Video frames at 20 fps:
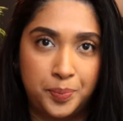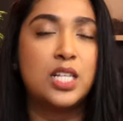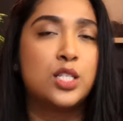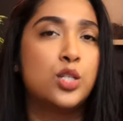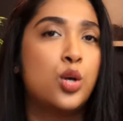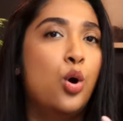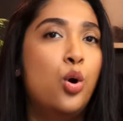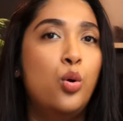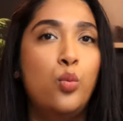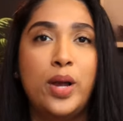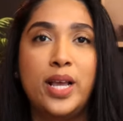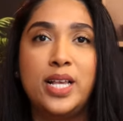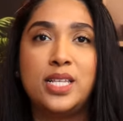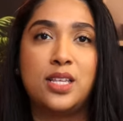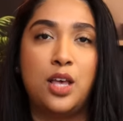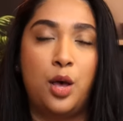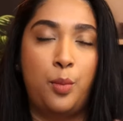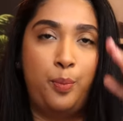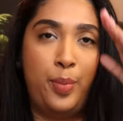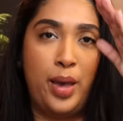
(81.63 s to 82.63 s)
It's
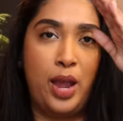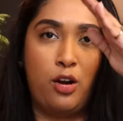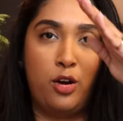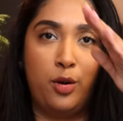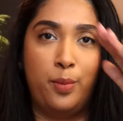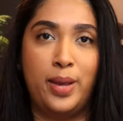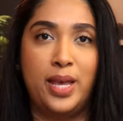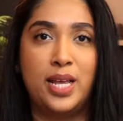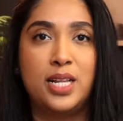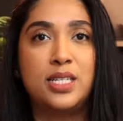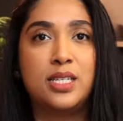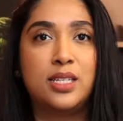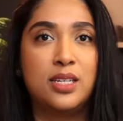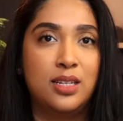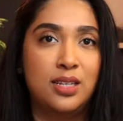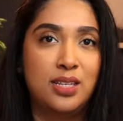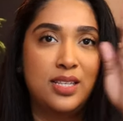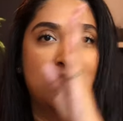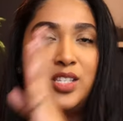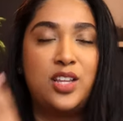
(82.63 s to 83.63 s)
always a pyramid
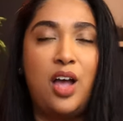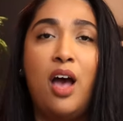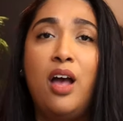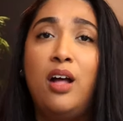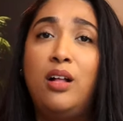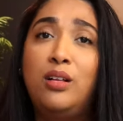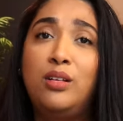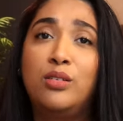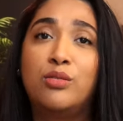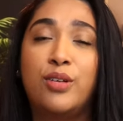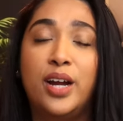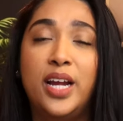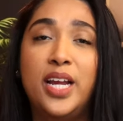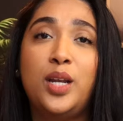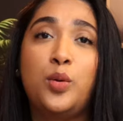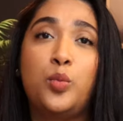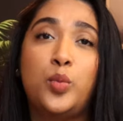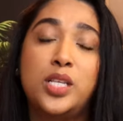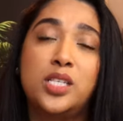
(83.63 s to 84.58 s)
style, right?